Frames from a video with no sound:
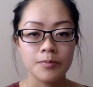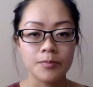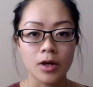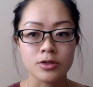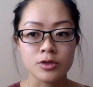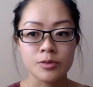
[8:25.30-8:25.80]

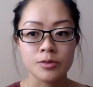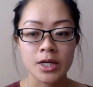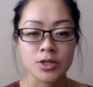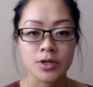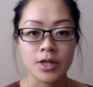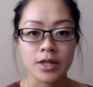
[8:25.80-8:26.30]
Also make
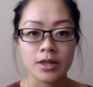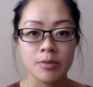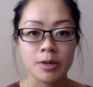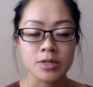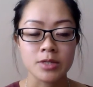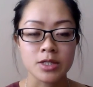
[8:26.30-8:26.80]
sure that the
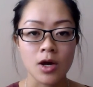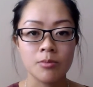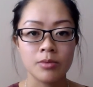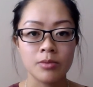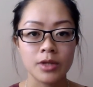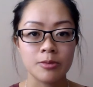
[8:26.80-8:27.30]
mom does
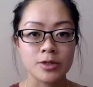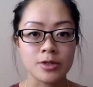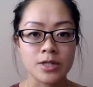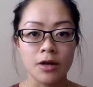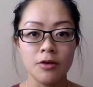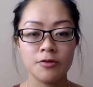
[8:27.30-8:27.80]
not blame
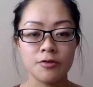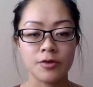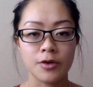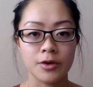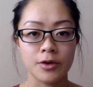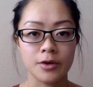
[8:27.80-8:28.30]
herself
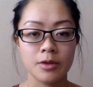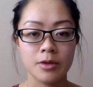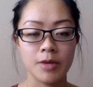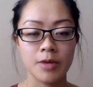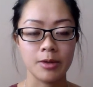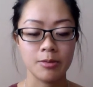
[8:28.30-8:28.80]
for the
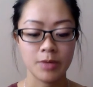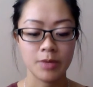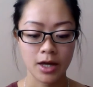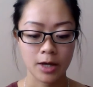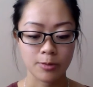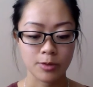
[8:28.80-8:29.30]
baby
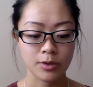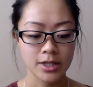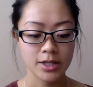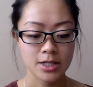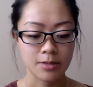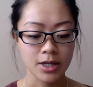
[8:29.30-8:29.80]
being
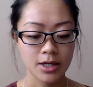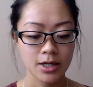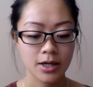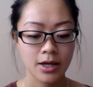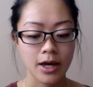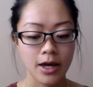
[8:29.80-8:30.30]
hypoglycemic
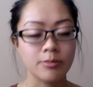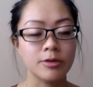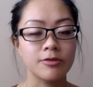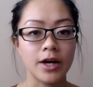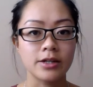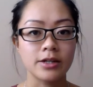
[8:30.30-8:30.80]
and
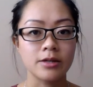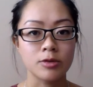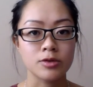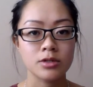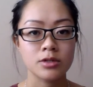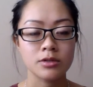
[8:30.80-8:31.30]
provide
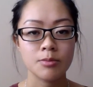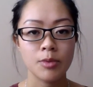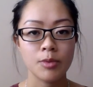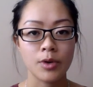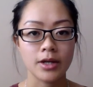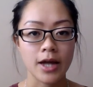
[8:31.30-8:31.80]
emotional
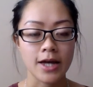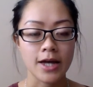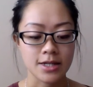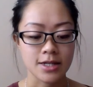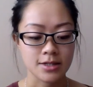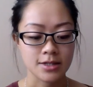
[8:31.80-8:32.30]
support as
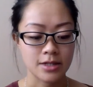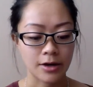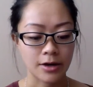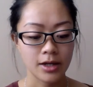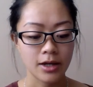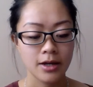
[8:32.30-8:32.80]

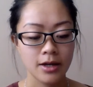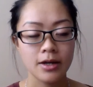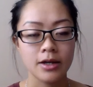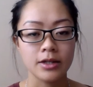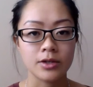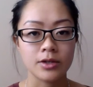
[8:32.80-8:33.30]
necessary.
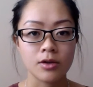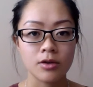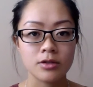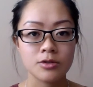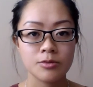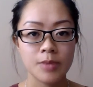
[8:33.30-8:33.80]
You can
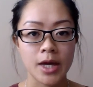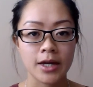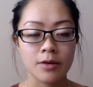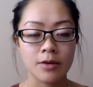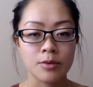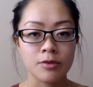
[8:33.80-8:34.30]
also make
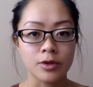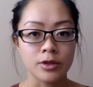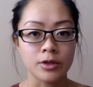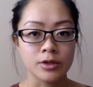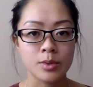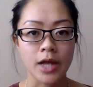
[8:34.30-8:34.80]
a
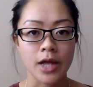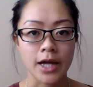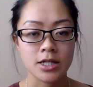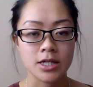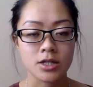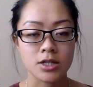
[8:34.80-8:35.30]
referral to a
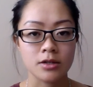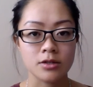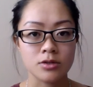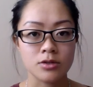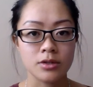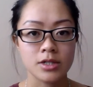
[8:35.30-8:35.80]
lactation
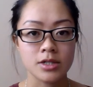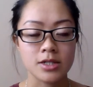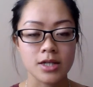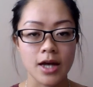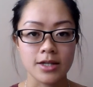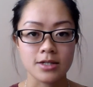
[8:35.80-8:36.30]
consultant
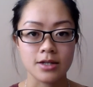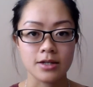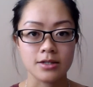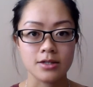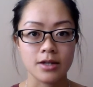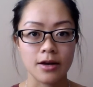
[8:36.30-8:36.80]
as
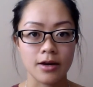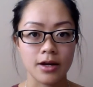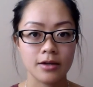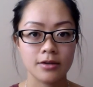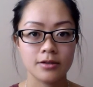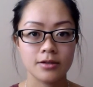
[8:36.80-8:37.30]
necessary.